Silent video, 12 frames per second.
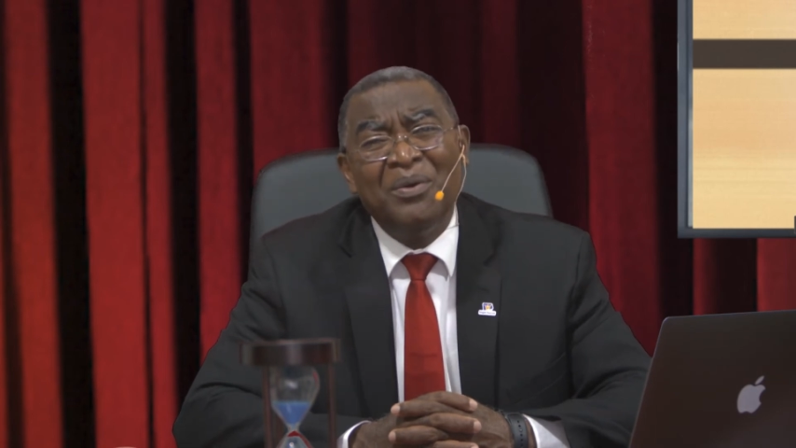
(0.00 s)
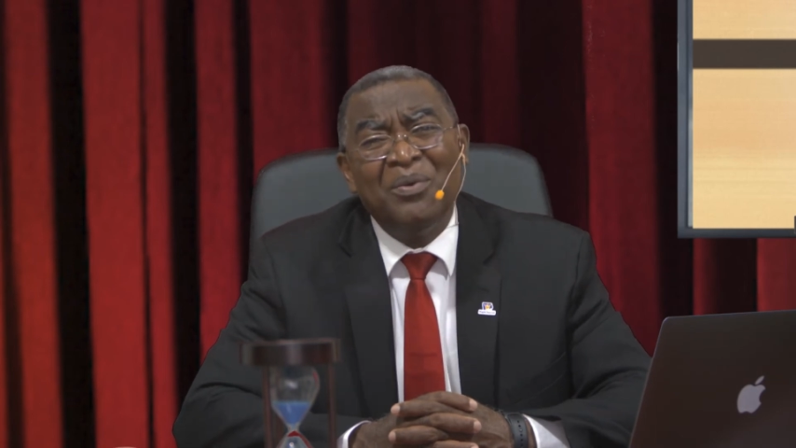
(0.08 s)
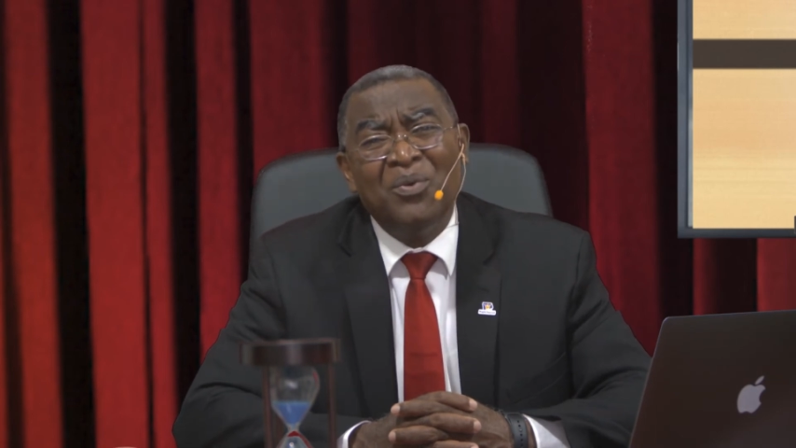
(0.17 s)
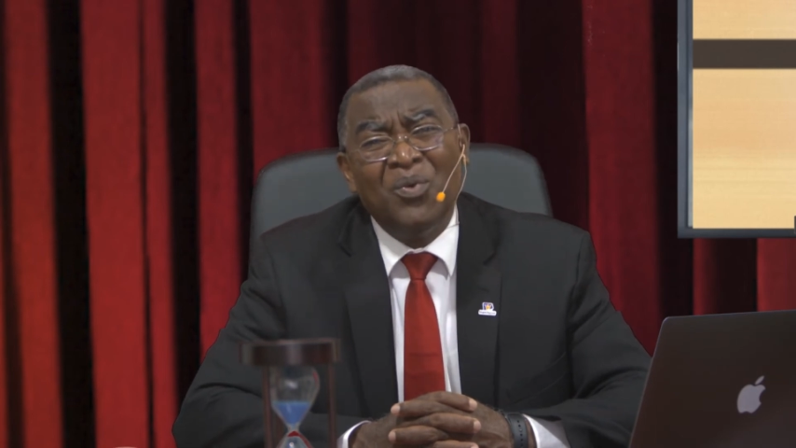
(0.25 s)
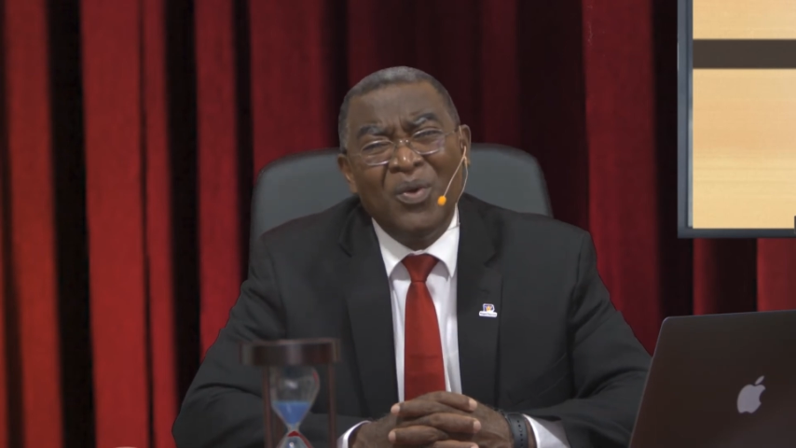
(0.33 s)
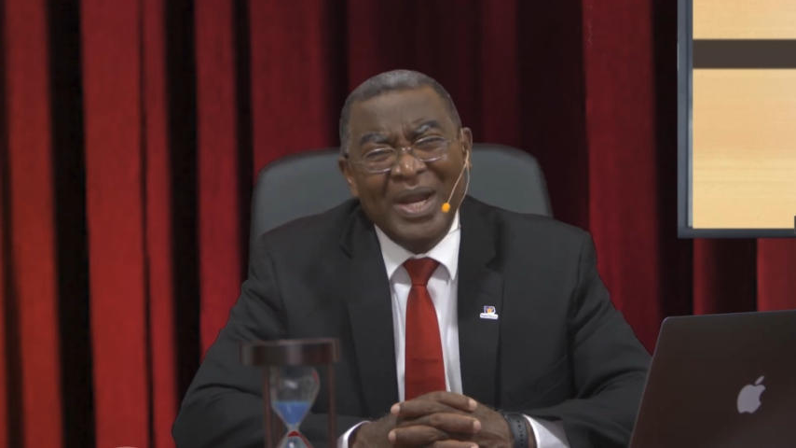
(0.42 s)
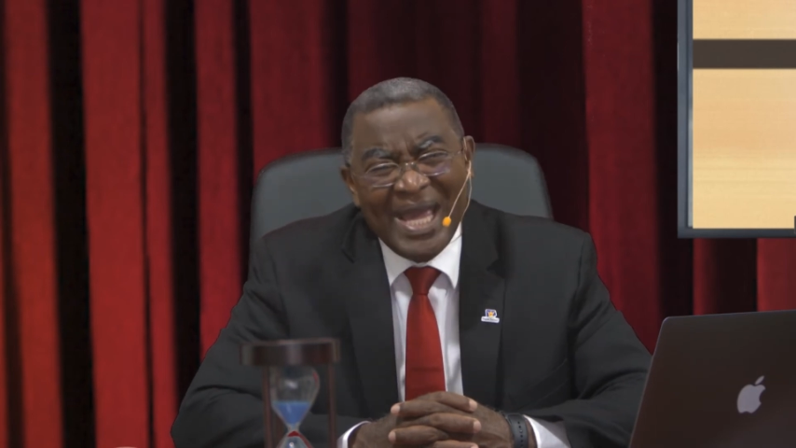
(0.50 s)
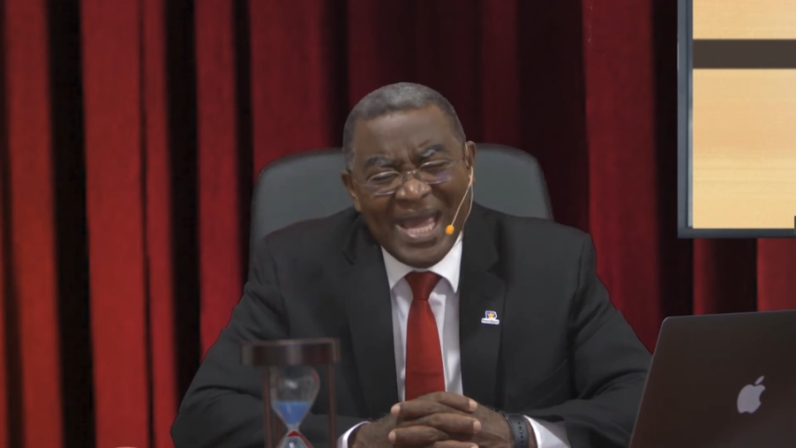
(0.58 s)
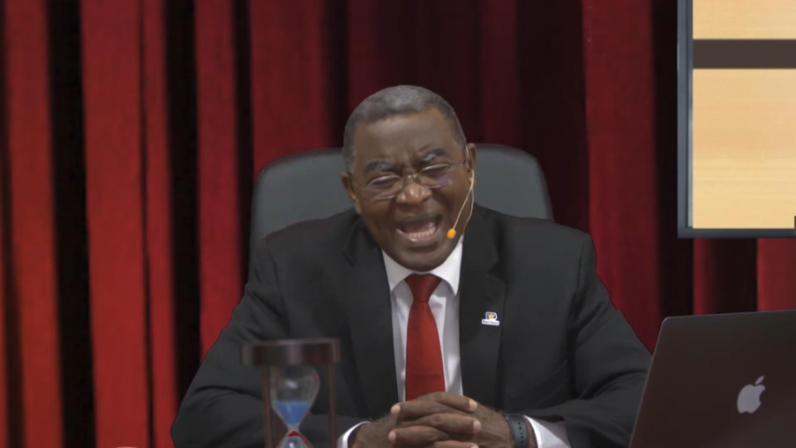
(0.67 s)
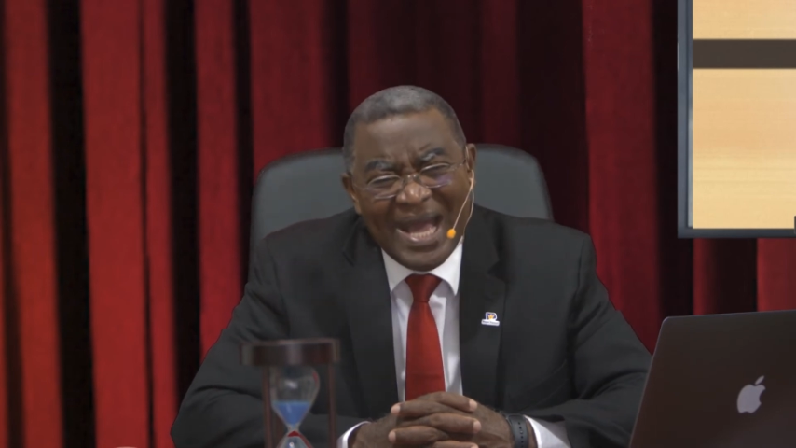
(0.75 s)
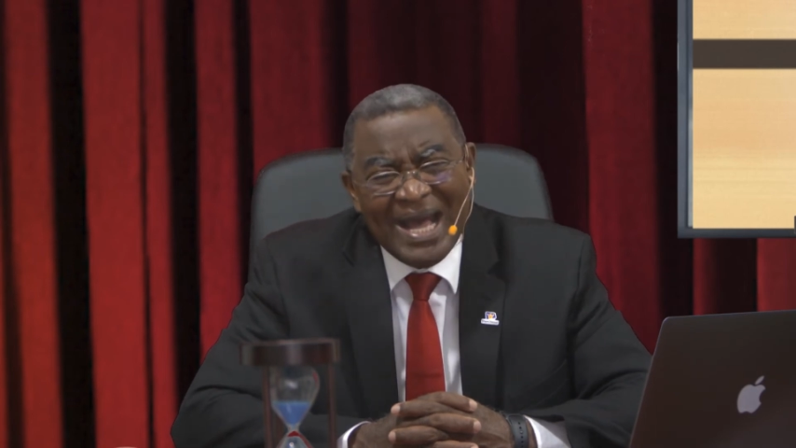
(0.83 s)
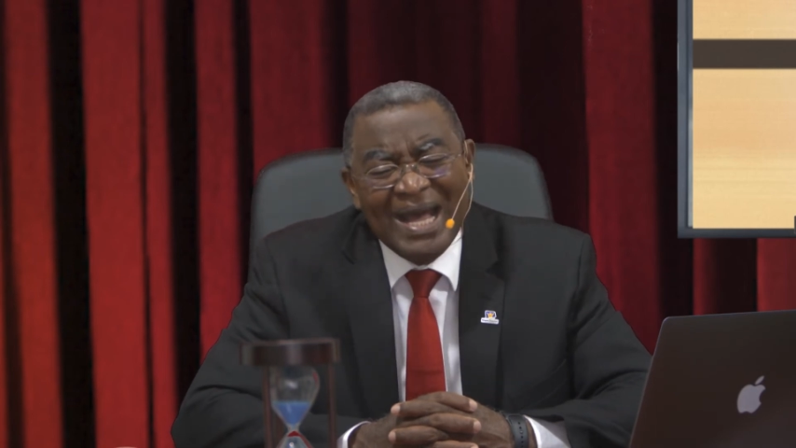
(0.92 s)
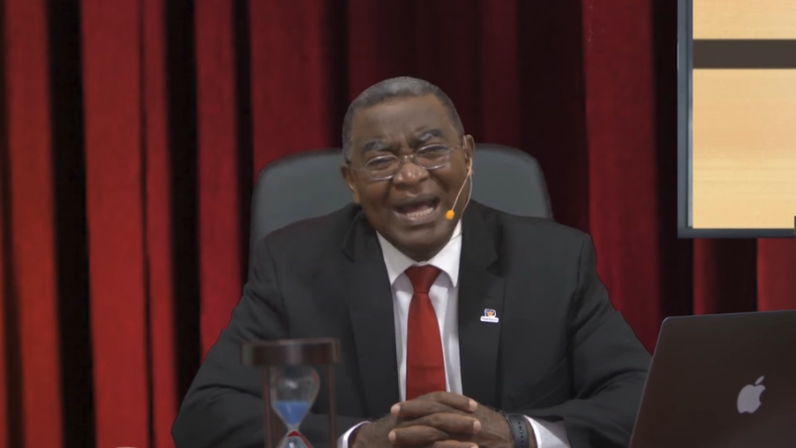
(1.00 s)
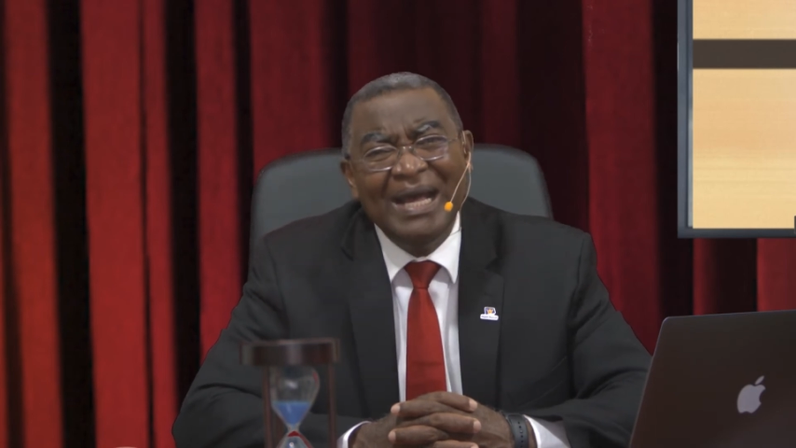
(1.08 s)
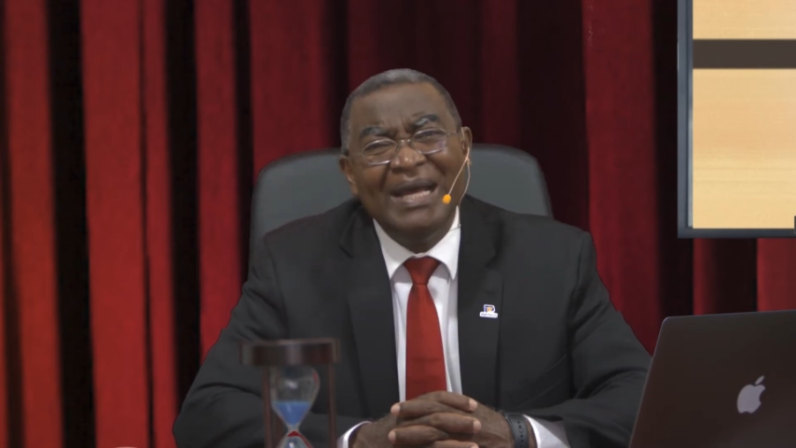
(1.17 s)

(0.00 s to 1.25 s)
rare